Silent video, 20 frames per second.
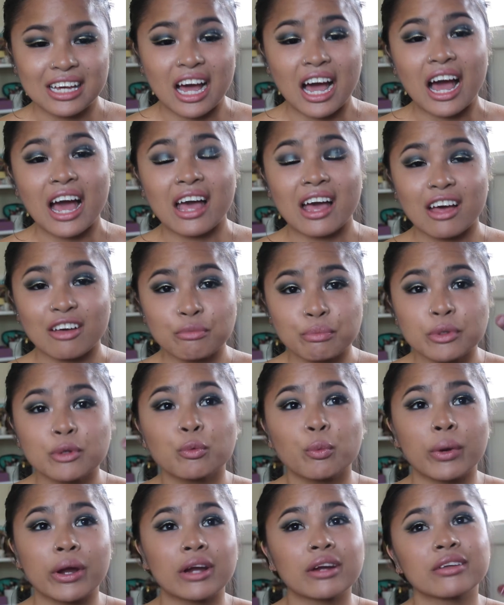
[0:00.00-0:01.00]
I have
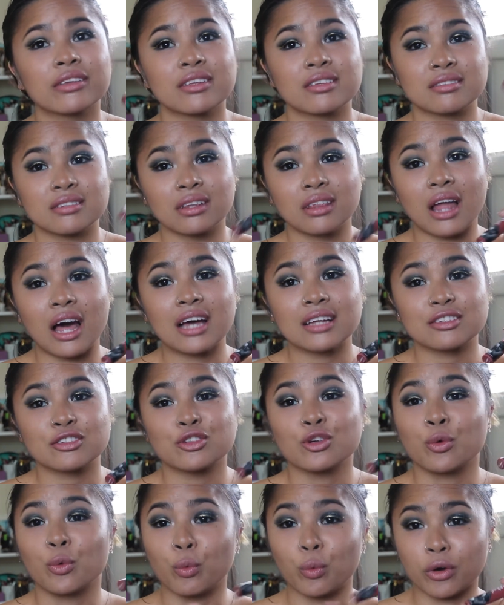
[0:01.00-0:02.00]
been wearing this a lot
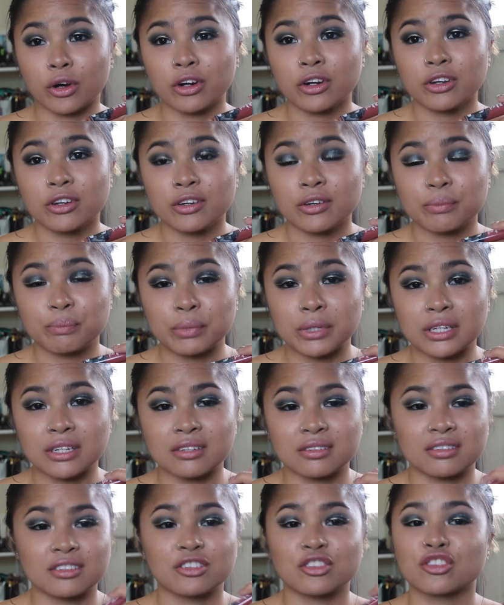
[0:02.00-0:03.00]
to work
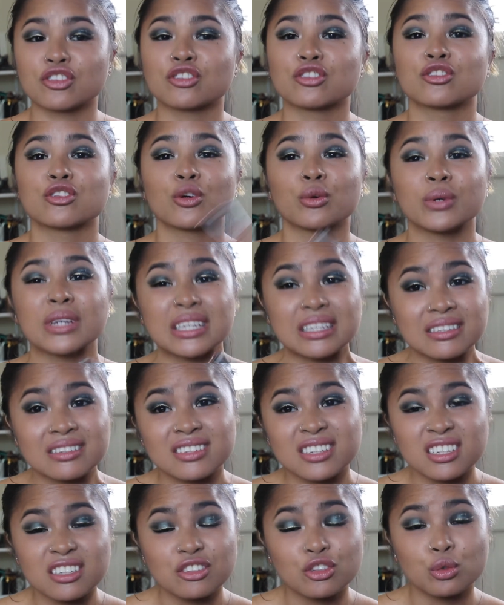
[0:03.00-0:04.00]
because it's just so
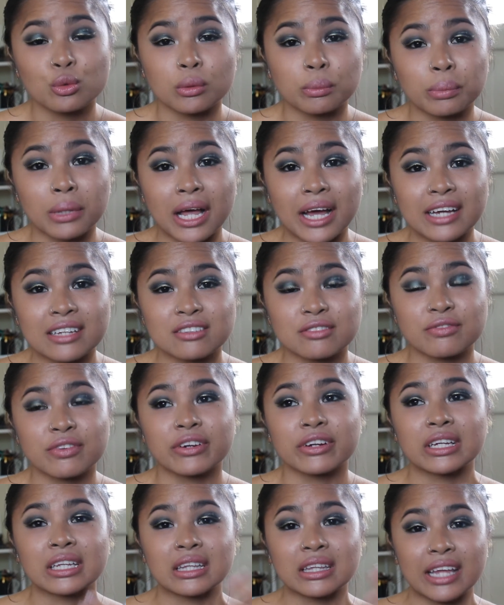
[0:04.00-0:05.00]
easy to apply. It's
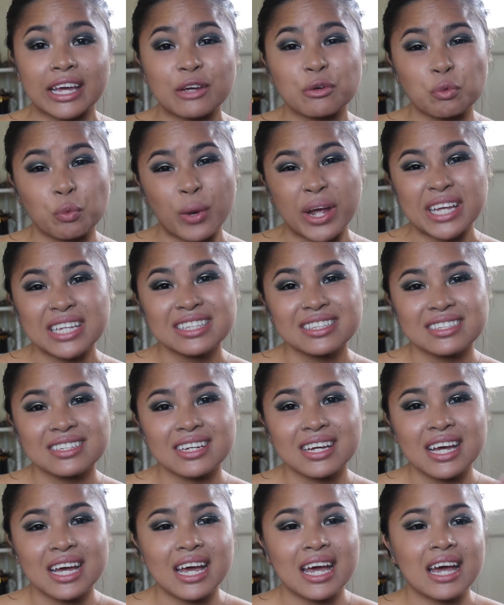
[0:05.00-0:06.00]
very lightweight
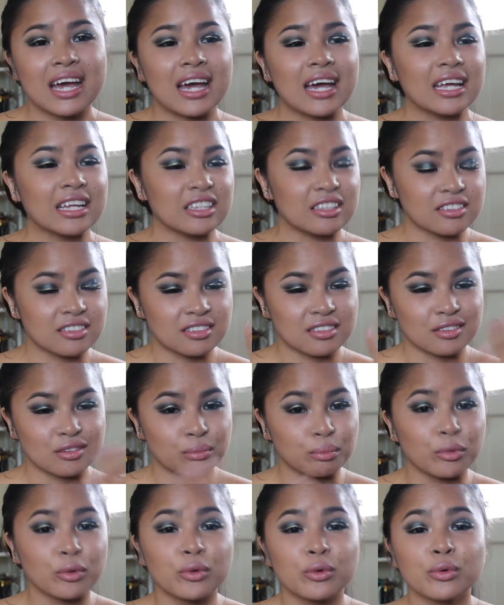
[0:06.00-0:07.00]
and
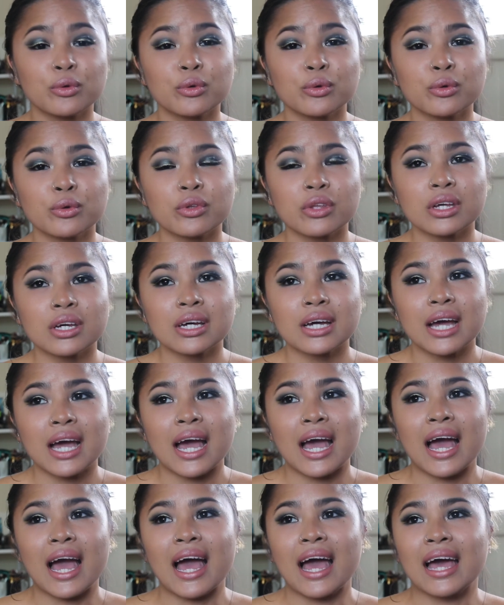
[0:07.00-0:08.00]
smooth
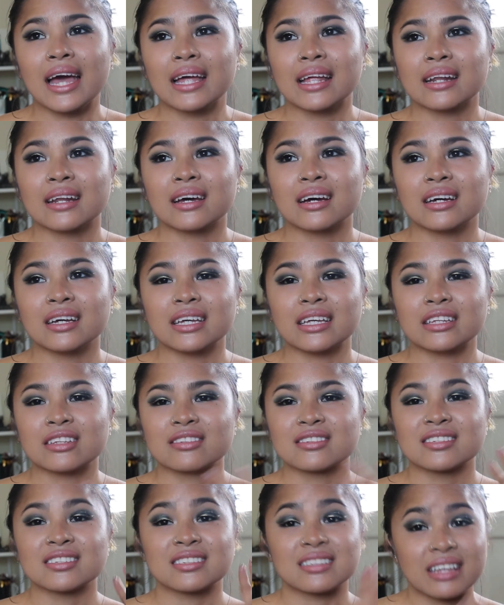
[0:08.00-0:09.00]
and it
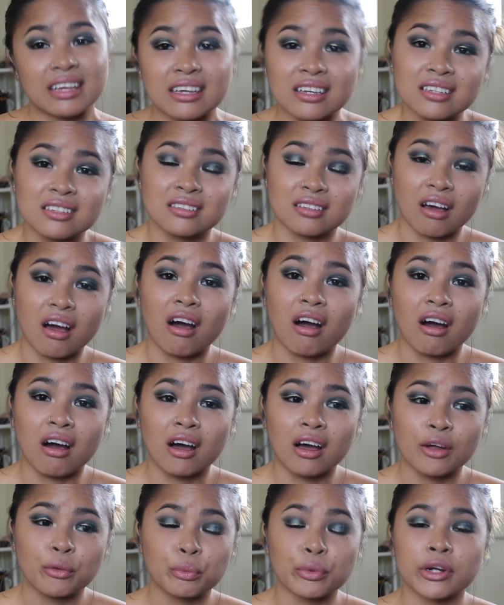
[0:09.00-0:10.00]
stays
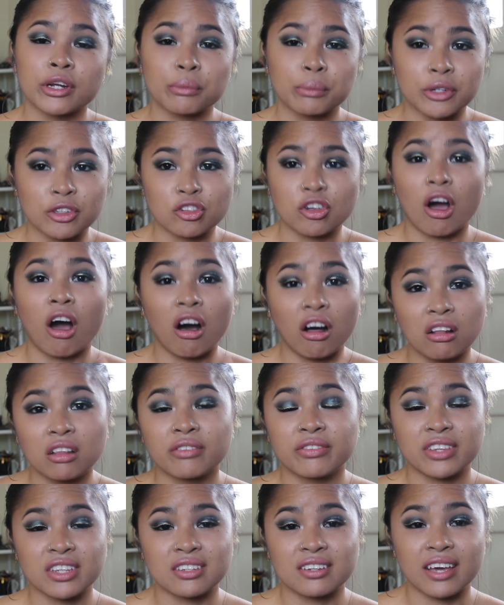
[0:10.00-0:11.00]
on pretty much all
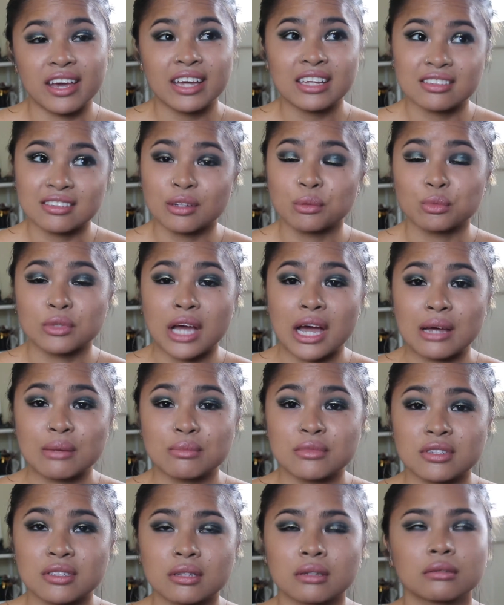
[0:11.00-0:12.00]
of the day and
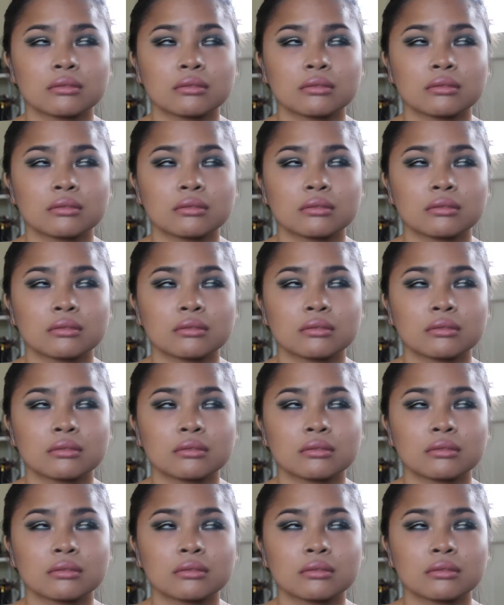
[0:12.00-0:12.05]
sometimes